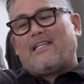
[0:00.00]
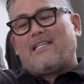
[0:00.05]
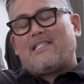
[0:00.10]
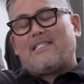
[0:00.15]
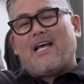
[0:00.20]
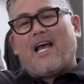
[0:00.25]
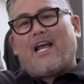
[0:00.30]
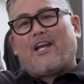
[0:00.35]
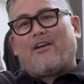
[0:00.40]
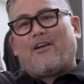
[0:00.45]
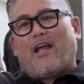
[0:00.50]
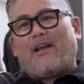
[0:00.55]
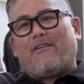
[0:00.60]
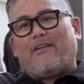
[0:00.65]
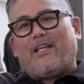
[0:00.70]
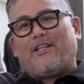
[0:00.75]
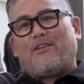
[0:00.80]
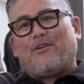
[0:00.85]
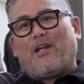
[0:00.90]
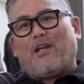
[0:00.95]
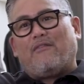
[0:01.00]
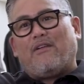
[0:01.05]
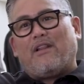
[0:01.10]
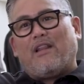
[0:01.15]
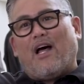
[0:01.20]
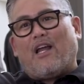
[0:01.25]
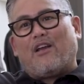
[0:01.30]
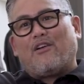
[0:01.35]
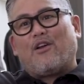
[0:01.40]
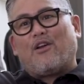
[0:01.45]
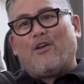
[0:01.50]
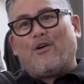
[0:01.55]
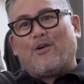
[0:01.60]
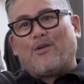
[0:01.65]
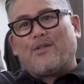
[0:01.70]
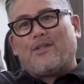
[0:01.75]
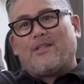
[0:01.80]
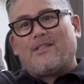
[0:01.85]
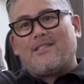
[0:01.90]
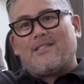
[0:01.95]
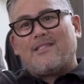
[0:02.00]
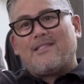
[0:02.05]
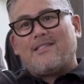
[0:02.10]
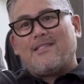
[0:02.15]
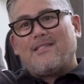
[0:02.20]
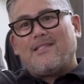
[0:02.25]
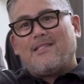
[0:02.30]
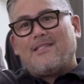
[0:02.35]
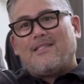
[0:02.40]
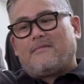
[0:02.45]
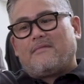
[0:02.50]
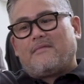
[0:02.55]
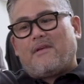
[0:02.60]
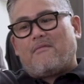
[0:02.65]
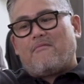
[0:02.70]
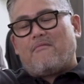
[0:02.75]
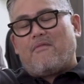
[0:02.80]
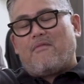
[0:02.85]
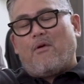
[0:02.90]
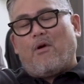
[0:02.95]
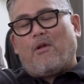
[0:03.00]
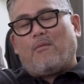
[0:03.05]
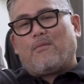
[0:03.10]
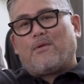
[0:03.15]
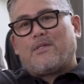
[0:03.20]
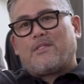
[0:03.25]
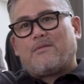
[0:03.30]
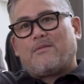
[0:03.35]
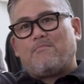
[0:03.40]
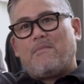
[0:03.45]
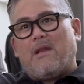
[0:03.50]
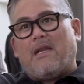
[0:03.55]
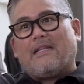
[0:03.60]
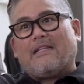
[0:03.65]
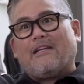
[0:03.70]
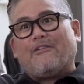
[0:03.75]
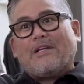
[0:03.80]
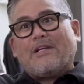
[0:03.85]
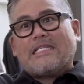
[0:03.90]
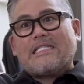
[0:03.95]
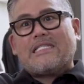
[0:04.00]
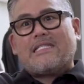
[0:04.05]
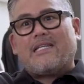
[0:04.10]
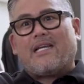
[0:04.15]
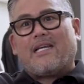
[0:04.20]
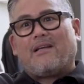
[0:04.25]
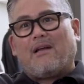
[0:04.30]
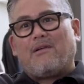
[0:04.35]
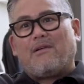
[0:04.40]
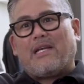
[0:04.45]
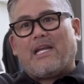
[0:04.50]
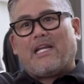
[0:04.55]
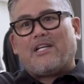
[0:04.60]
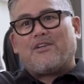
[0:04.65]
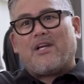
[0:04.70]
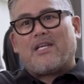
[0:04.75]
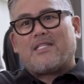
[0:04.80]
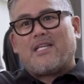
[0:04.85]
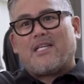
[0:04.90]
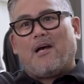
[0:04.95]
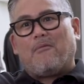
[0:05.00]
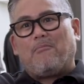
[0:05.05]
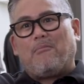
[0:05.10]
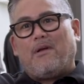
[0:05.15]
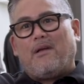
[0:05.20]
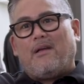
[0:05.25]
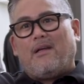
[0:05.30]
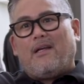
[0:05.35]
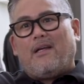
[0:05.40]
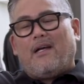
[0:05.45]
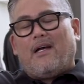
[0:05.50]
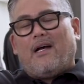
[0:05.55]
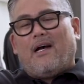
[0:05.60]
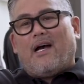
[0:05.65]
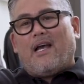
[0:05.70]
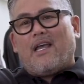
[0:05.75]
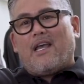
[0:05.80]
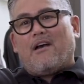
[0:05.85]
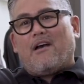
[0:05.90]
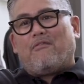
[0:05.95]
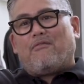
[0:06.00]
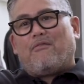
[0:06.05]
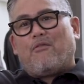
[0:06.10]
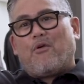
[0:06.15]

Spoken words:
a designer, I really don't have a lot of clothes. I'm almost militaristic when I dress up. I have